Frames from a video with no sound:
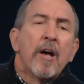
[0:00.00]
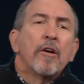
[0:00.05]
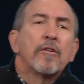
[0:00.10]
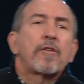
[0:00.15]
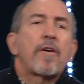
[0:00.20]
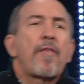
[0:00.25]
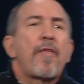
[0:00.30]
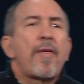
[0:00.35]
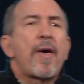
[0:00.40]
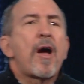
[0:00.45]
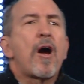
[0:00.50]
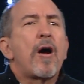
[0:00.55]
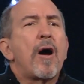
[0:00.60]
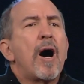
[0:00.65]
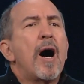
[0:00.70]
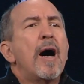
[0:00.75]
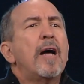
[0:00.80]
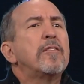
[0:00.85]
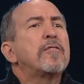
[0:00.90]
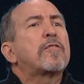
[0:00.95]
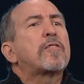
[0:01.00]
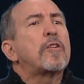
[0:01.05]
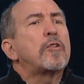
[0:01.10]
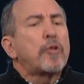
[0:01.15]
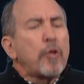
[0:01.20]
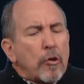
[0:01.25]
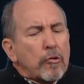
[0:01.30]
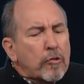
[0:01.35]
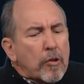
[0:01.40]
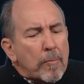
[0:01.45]
so that they are
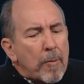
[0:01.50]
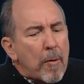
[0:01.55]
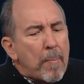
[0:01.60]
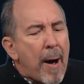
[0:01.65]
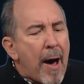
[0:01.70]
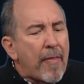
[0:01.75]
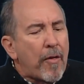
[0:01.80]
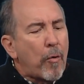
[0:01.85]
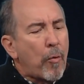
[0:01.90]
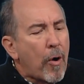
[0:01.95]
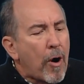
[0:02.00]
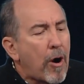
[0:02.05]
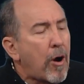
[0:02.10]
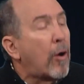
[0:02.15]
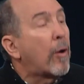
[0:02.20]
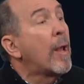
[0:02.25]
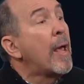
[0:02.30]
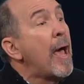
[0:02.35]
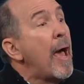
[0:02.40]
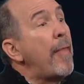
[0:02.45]
unseducible by the world